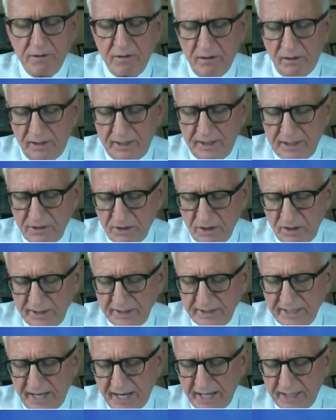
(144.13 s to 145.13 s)
lethal
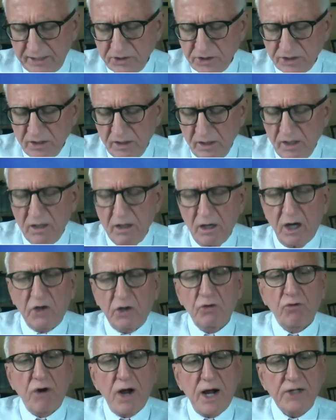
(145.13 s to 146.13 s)
attacks
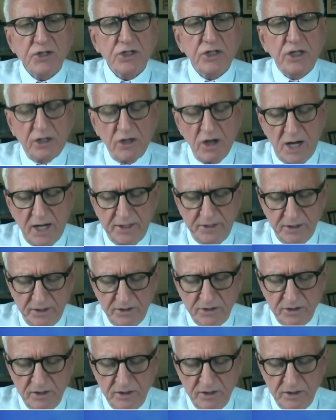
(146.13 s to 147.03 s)
across the continent